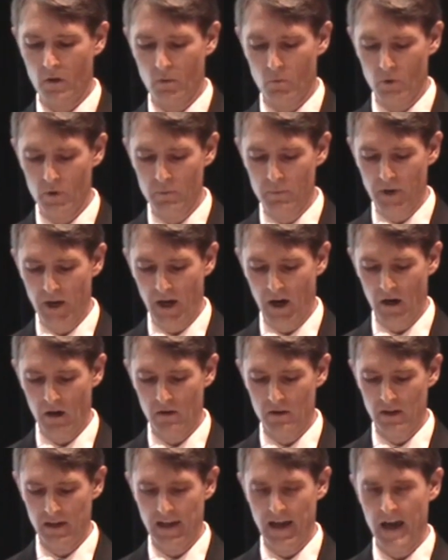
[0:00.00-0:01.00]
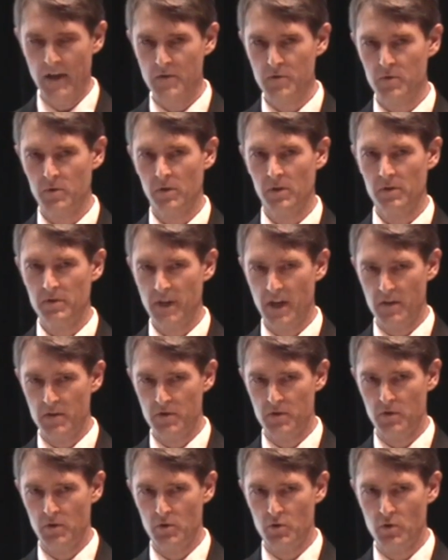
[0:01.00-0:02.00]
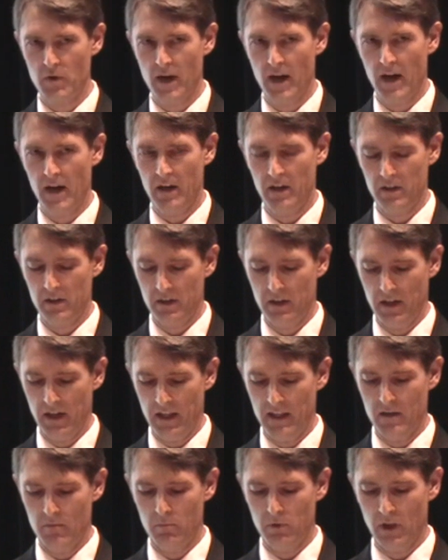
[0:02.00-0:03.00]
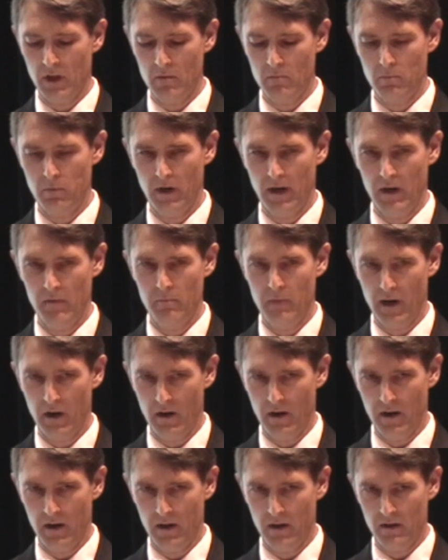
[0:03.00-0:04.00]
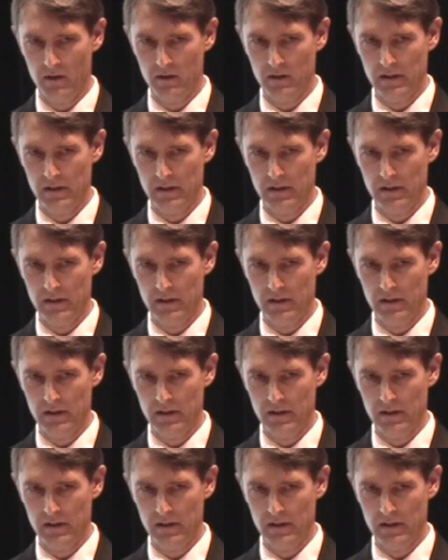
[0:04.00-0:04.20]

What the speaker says: Repair the gastrointestinal tract and the blood-brain barrier,